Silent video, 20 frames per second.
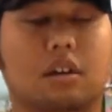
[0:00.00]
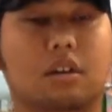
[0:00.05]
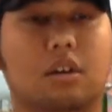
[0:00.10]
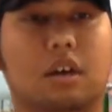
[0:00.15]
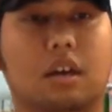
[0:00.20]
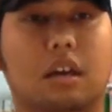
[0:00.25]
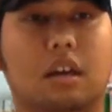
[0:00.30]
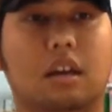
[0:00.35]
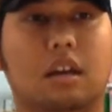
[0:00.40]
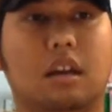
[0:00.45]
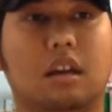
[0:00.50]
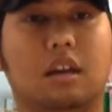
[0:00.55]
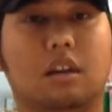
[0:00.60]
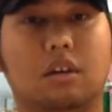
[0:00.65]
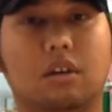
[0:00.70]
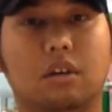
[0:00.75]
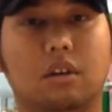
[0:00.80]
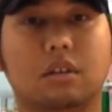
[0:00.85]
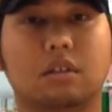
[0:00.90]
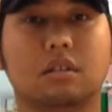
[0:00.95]
You can
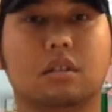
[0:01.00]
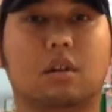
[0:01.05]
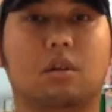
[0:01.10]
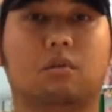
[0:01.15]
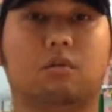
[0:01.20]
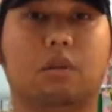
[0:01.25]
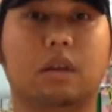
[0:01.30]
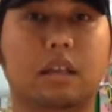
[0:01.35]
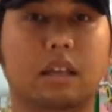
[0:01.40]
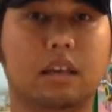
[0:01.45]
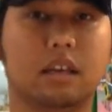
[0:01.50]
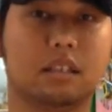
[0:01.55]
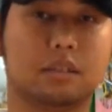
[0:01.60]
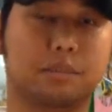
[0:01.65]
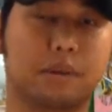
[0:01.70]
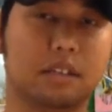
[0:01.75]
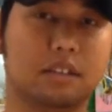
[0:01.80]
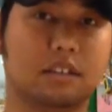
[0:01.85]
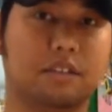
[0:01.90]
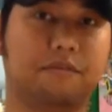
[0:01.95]
use really
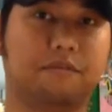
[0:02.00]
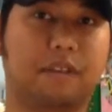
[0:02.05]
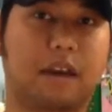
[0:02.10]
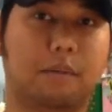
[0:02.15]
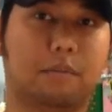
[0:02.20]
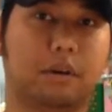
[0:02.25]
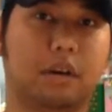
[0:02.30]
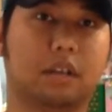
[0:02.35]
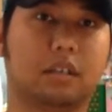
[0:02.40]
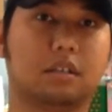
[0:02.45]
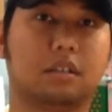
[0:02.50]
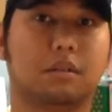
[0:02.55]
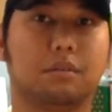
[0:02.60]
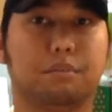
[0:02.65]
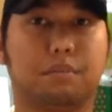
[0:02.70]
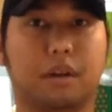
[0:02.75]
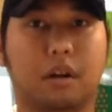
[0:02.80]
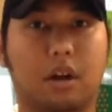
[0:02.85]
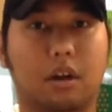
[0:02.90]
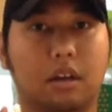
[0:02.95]
expensive fabrics,
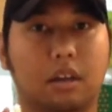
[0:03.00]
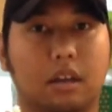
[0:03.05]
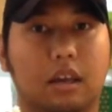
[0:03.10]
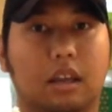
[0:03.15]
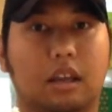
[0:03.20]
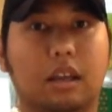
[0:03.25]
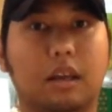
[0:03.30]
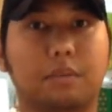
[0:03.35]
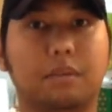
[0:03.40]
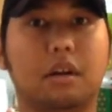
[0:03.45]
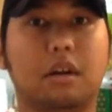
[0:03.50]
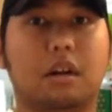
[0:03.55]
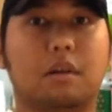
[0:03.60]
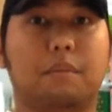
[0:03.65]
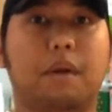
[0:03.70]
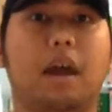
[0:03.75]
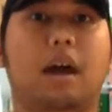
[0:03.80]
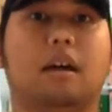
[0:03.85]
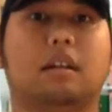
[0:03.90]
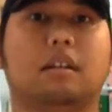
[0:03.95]
but only a limited
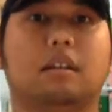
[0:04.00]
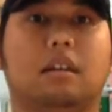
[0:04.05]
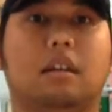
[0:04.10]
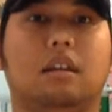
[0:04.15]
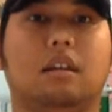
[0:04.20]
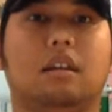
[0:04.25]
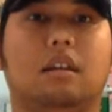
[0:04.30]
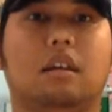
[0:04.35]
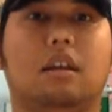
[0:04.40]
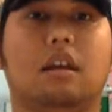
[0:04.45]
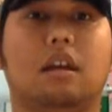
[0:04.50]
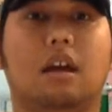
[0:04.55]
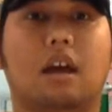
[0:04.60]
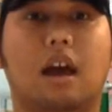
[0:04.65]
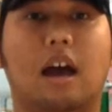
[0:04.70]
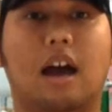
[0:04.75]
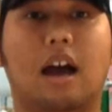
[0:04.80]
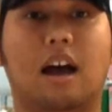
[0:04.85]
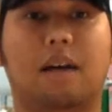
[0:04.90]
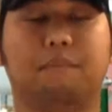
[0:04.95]
amount
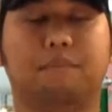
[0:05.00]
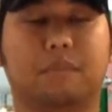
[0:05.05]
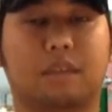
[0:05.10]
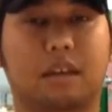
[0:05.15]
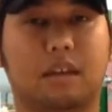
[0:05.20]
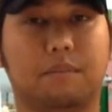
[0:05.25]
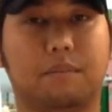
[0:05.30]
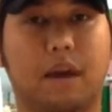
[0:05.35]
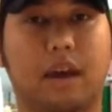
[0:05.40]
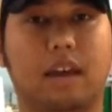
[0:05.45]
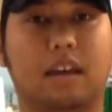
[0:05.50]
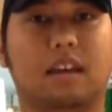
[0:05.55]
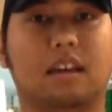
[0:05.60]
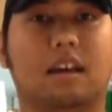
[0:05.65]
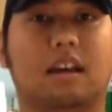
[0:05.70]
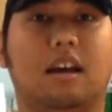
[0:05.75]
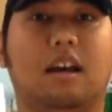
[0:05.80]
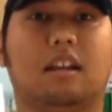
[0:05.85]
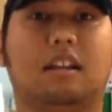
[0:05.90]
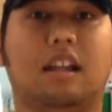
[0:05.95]
can, um, can make
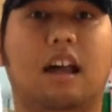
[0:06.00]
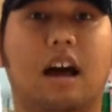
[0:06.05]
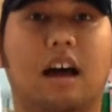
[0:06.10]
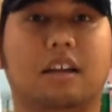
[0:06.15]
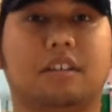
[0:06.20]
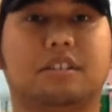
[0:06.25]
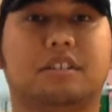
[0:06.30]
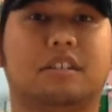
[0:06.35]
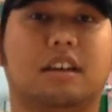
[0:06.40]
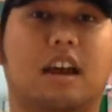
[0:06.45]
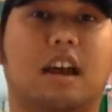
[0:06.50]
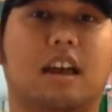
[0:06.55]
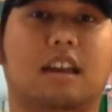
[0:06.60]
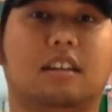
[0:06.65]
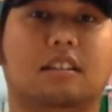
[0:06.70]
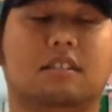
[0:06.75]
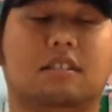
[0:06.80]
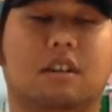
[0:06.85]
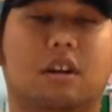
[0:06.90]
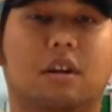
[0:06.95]
a large
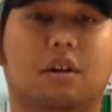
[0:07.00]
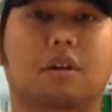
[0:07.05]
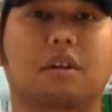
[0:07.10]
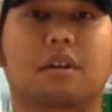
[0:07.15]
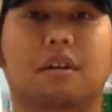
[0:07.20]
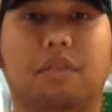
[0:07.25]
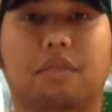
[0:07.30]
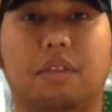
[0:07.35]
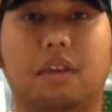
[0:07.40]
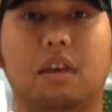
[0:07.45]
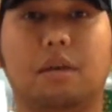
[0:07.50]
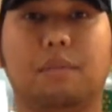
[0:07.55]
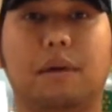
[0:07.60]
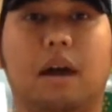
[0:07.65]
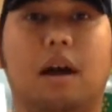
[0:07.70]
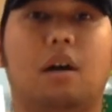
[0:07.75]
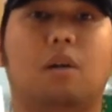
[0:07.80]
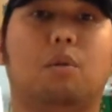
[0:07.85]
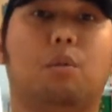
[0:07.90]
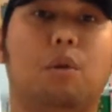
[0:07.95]
shade. So think
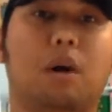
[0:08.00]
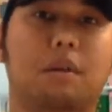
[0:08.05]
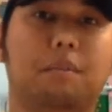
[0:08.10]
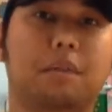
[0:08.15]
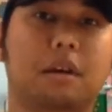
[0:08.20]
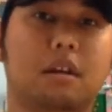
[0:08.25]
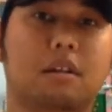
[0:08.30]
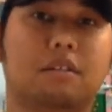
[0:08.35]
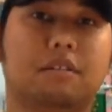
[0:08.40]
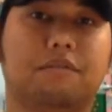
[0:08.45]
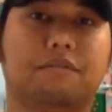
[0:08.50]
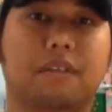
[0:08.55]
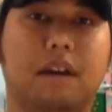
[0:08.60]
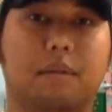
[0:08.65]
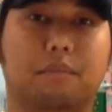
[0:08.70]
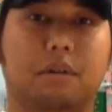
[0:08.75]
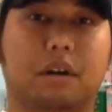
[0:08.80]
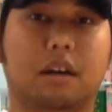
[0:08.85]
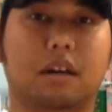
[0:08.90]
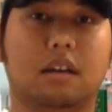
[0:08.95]
about one meter of
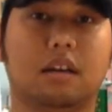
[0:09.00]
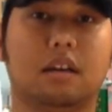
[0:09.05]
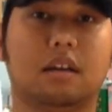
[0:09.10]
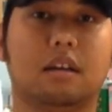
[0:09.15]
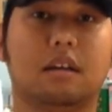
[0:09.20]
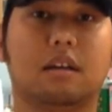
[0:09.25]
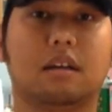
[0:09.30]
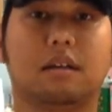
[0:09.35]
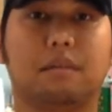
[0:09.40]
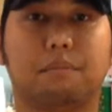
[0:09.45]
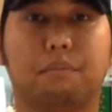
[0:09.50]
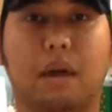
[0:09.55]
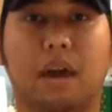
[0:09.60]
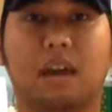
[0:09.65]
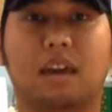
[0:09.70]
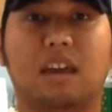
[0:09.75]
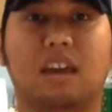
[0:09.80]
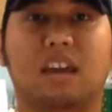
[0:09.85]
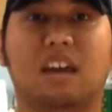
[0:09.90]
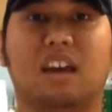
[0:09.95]
fabric
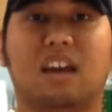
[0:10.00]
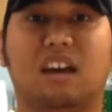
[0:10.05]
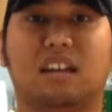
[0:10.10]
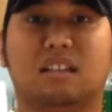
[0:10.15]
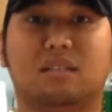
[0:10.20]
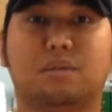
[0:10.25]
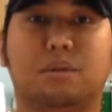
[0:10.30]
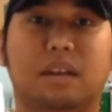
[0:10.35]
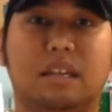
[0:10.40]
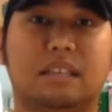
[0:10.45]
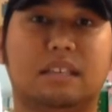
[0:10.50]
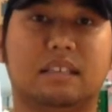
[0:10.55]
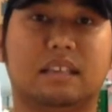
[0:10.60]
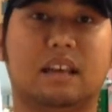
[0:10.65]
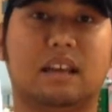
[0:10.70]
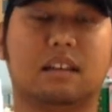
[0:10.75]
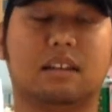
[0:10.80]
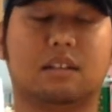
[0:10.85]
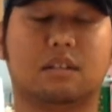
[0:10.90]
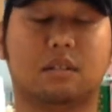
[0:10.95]
making a 20,
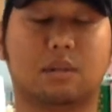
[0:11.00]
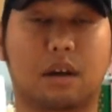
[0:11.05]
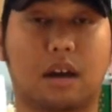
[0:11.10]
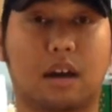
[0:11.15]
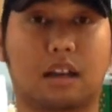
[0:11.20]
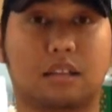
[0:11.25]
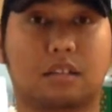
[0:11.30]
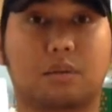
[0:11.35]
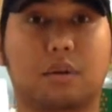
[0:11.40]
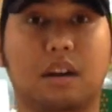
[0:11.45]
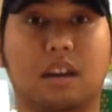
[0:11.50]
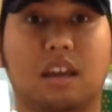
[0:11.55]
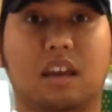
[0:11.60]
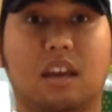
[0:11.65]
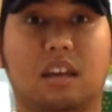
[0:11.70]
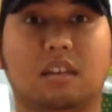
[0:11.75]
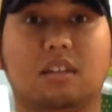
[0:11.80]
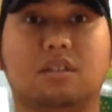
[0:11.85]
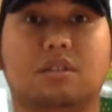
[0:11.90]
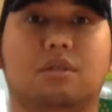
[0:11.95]
a uh,
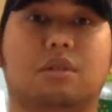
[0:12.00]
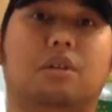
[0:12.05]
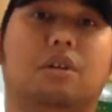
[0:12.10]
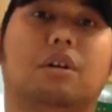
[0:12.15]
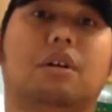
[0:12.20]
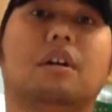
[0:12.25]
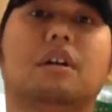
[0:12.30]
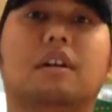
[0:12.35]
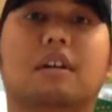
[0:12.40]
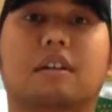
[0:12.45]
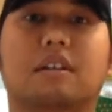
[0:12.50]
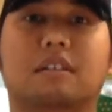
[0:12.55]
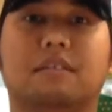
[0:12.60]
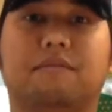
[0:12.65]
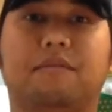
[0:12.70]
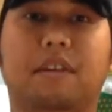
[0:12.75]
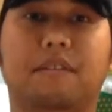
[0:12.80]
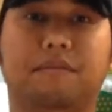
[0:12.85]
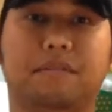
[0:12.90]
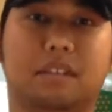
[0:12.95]
20 inch or
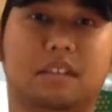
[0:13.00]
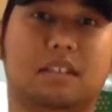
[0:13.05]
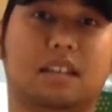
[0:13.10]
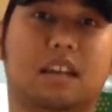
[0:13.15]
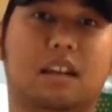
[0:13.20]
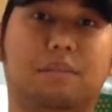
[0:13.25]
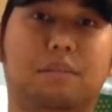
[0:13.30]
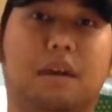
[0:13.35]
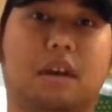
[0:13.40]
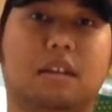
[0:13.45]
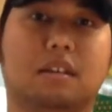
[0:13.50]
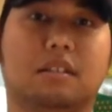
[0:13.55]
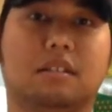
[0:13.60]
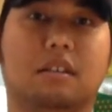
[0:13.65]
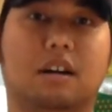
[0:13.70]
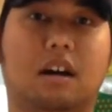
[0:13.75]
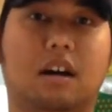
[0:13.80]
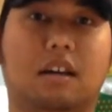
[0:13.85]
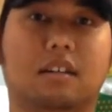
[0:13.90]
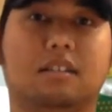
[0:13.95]
50 centimeter
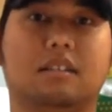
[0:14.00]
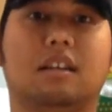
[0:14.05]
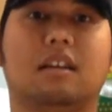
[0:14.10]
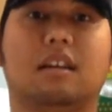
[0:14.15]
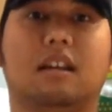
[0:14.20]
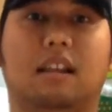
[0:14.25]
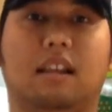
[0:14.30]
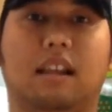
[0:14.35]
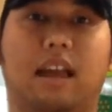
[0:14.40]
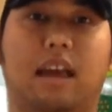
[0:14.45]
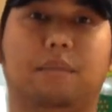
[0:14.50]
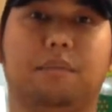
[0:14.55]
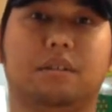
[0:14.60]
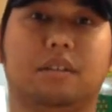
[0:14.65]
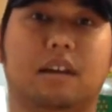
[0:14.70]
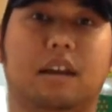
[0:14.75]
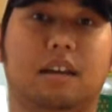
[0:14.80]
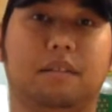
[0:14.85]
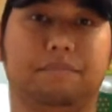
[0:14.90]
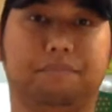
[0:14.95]
size
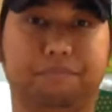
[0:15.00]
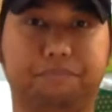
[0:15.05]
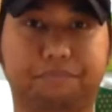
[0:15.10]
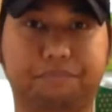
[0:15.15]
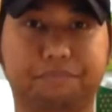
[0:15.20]
lampshade.